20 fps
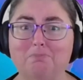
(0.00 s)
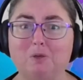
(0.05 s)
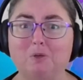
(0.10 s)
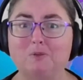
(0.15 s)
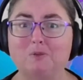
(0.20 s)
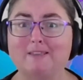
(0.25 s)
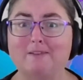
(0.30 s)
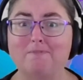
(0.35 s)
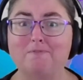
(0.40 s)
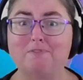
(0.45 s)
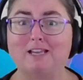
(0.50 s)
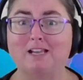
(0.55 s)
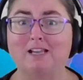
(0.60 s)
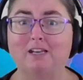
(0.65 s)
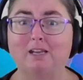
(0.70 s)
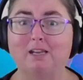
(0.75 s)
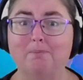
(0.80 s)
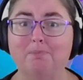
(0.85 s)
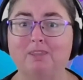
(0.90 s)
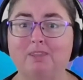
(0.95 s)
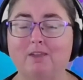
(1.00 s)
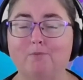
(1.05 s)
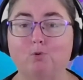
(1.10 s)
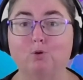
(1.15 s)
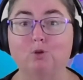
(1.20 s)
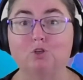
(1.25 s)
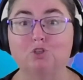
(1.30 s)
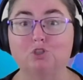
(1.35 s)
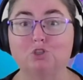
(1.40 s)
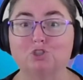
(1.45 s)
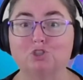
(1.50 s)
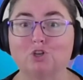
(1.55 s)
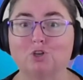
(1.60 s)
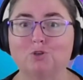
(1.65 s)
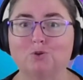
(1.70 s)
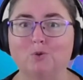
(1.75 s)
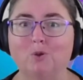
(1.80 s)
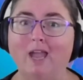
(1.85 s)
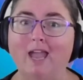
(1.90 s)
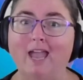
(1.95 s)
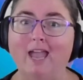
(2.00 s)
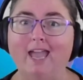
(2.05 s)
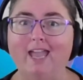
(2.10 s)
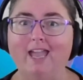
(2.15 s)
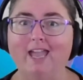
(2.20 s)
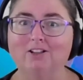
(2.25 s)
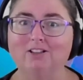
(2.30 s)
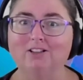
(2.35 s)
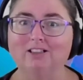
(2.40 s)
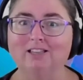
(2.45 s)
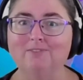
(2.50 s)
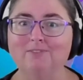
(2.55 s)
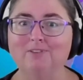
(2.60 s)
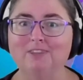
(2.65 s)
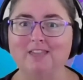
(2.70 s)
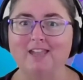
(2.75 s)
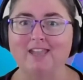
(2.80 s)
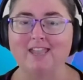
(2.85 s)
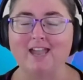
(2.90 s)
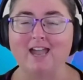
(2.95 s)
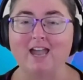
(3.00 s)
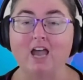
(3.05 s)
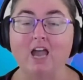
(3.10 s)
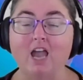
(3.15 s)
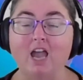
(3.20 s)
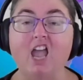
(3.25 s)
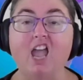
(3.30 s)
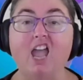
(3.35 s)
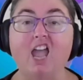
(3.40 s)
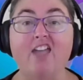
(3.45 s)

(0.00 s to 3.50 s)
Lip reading: because they've dug it up and they've wanted to show you how clever they are.